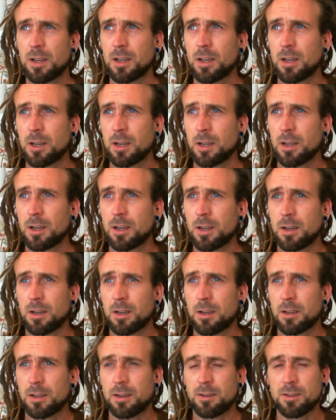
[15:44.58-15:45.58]

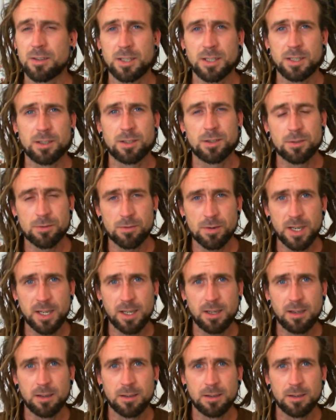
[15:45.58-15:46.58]
three
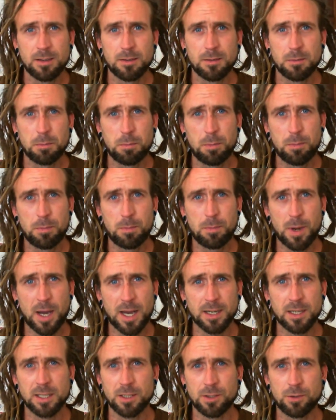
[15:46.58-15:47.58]
badly
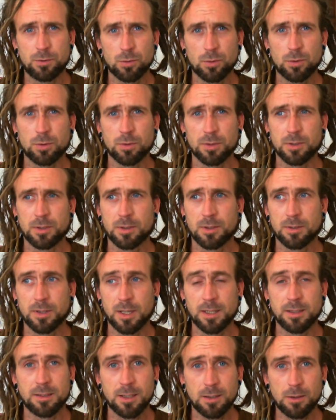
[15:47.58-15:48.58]
drawn, they look like
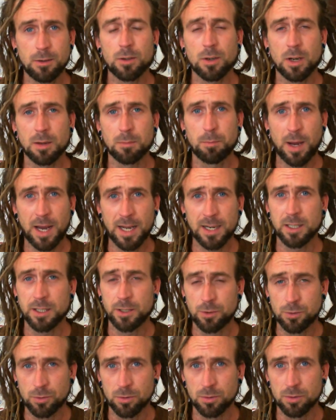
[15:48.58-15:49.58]
badly drawn
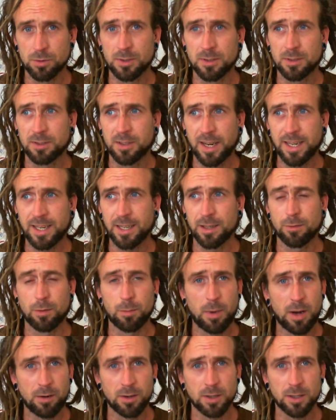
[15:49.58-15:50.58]
Native
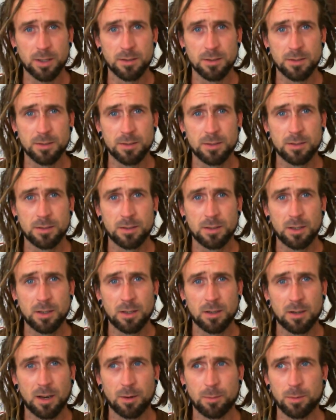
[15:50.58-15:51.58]
Americans, like with
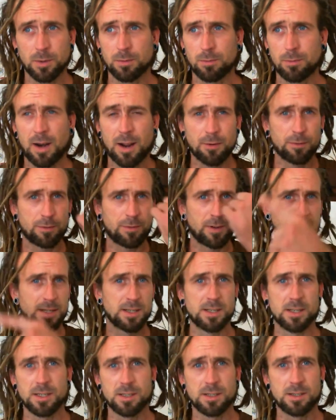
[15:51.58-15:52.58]
round faces, dark
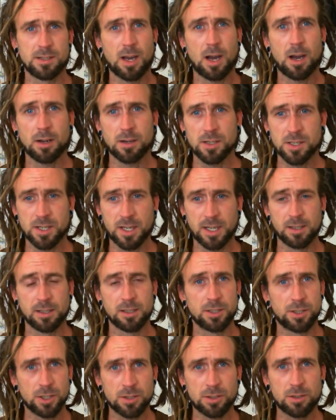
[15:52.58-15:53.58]
skin, and just like a
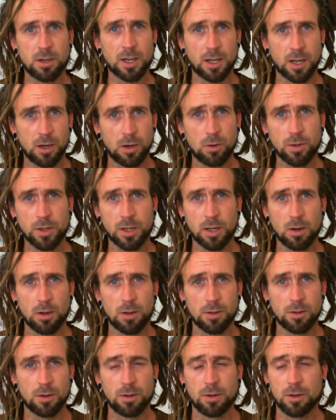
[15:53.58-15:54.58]
loincloth
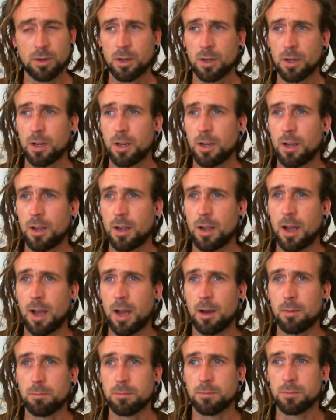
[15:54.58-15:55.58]
on, just
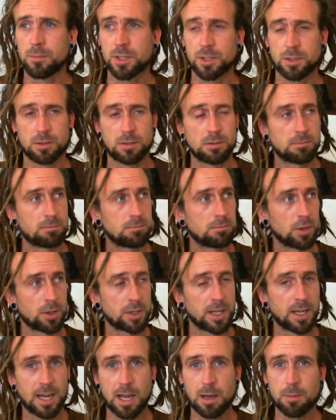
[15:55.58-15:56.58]
looking at me.
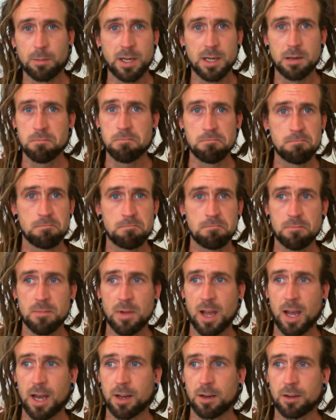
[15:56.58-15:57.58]
And I
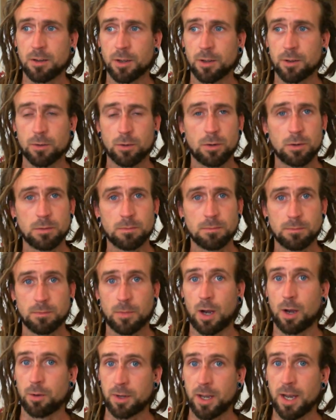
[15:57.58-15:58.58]
thought, okay,
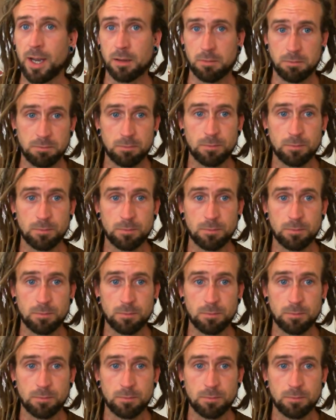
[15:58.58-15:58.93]
weird.